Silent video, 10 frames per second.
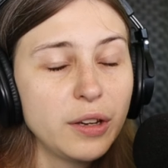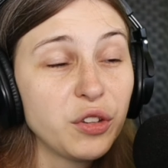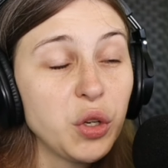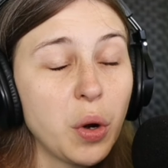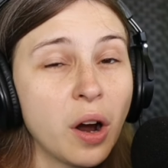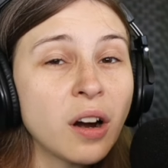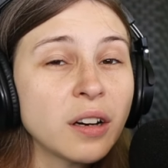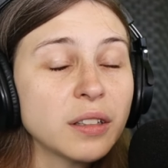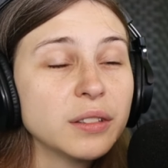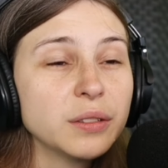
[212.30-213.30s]
If you
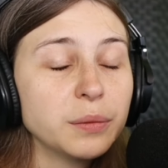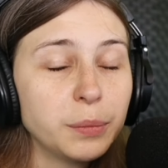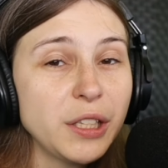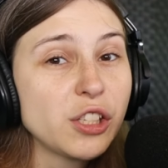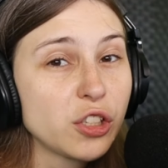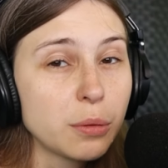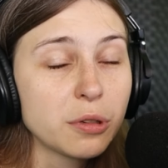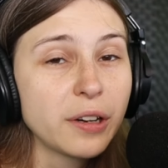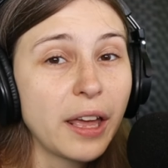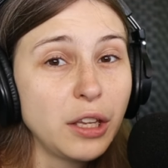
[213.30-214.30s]
are being
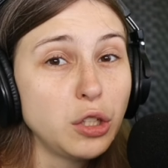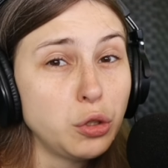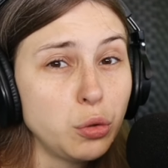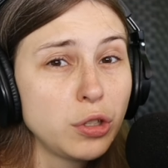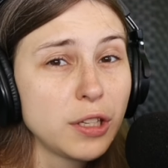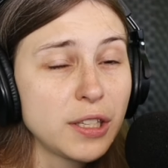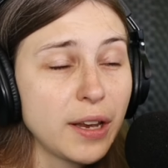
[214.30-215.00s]
stubborn and you use the